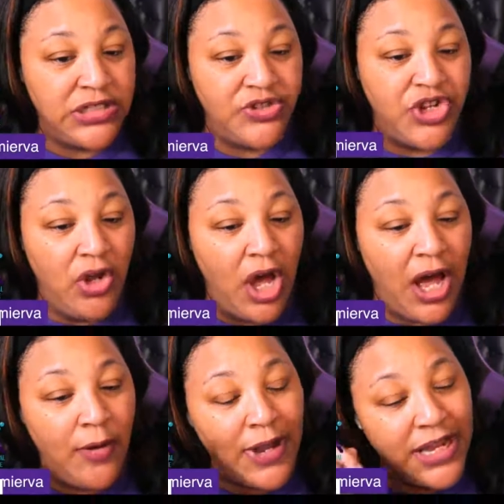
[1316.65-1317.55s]
So don't
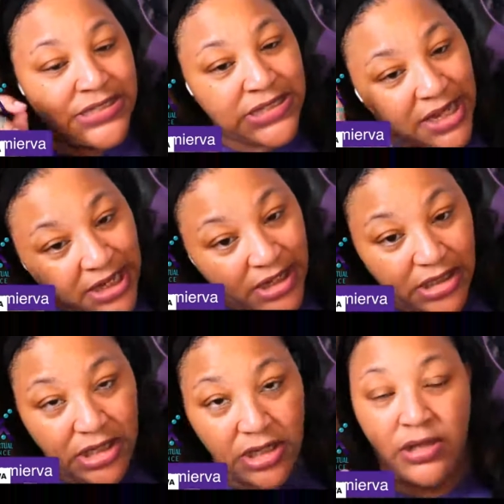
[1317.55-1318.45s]
always
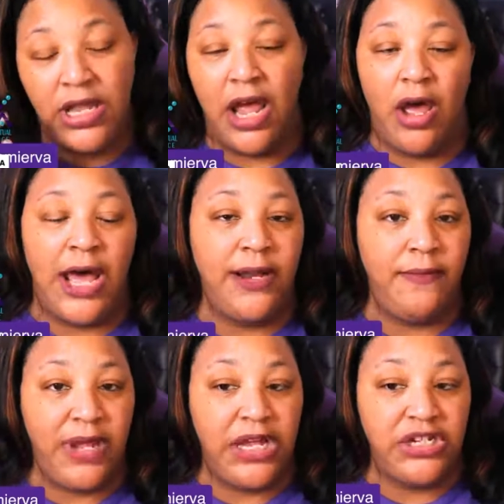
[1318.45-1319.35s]
think that
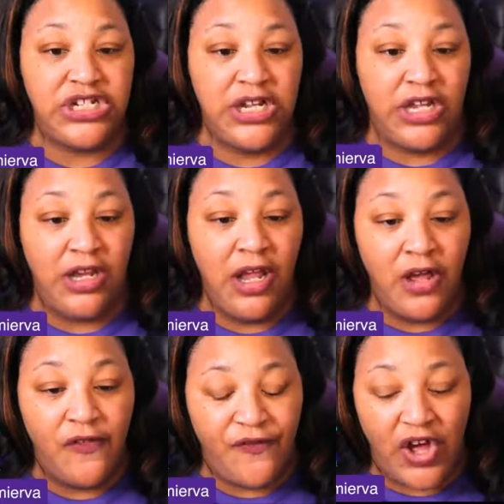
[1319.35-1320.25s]
automation
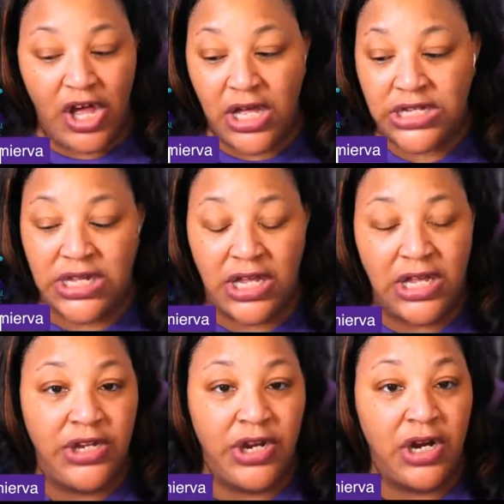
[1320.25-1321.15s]
falls
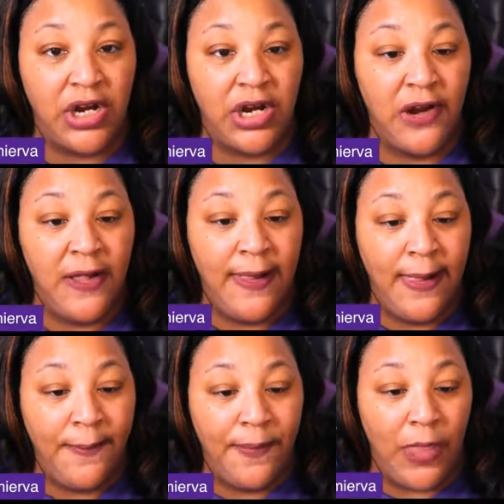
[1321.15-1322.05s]
under,
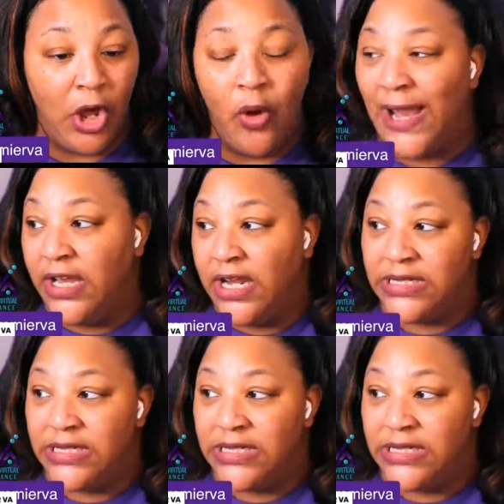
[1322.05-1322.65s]
oh, I